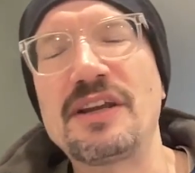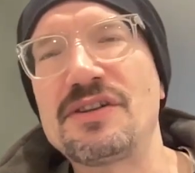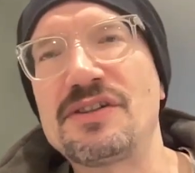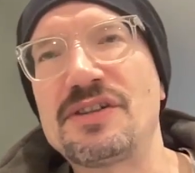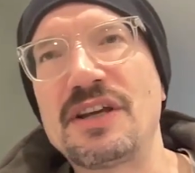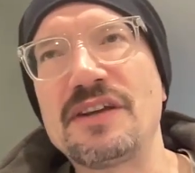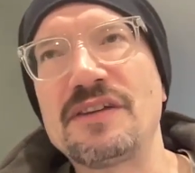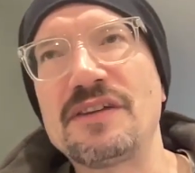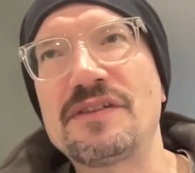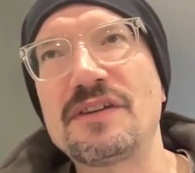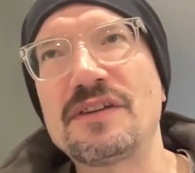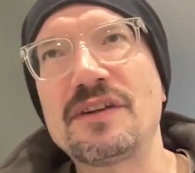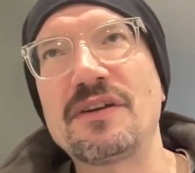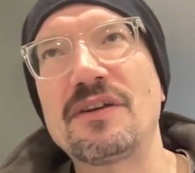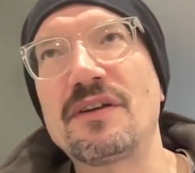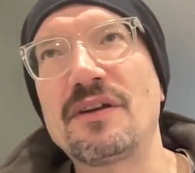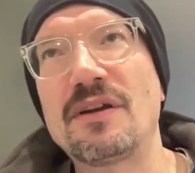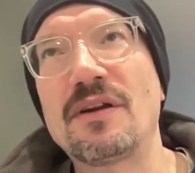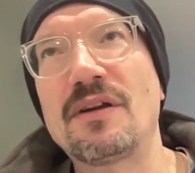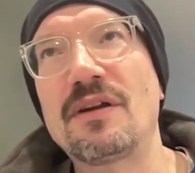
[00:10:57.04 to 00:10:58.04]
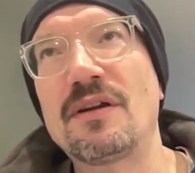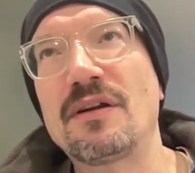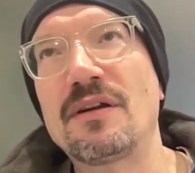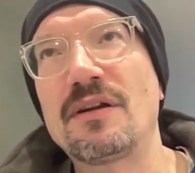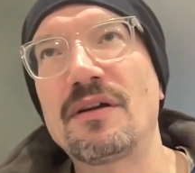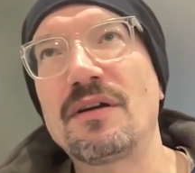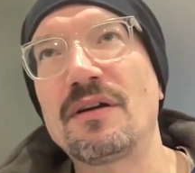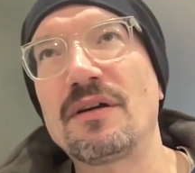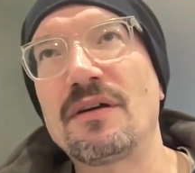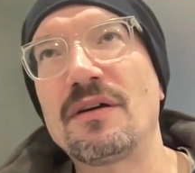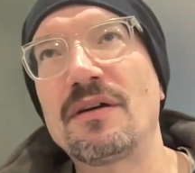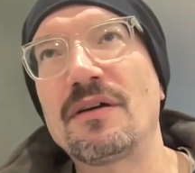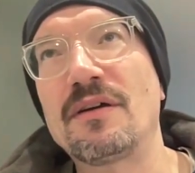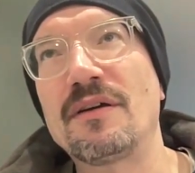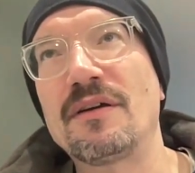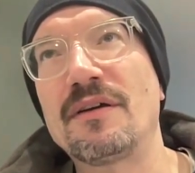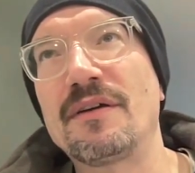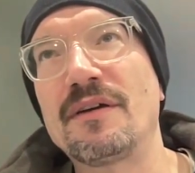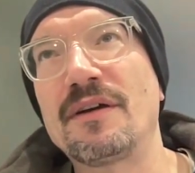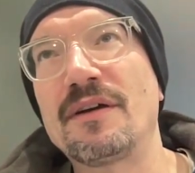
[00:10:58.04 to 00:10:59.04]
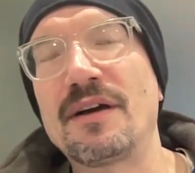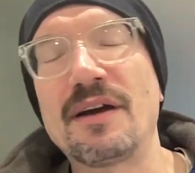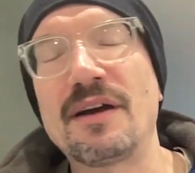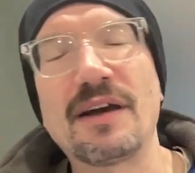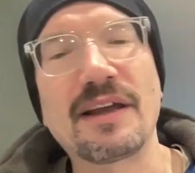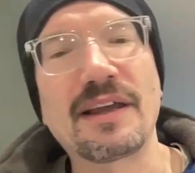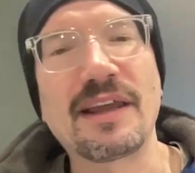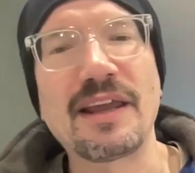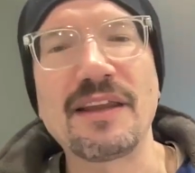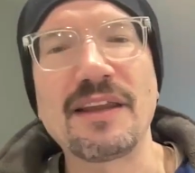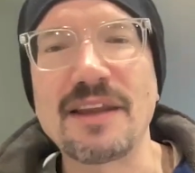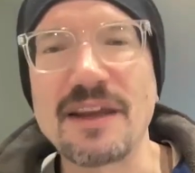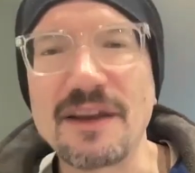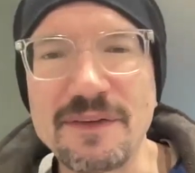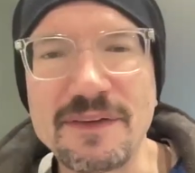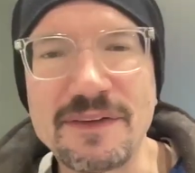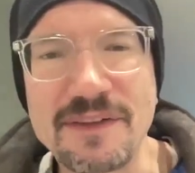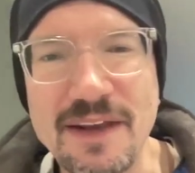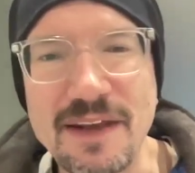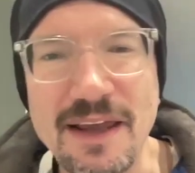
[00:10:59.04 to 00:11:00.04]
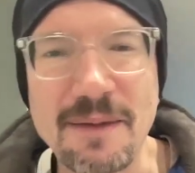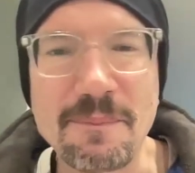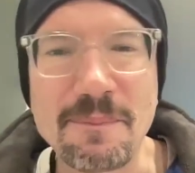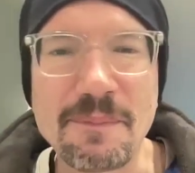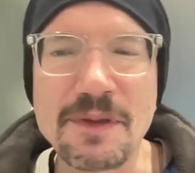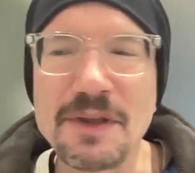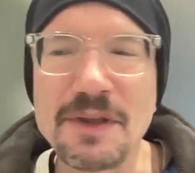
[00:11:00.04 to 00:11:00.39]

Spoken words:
Jason. I can't think of his name,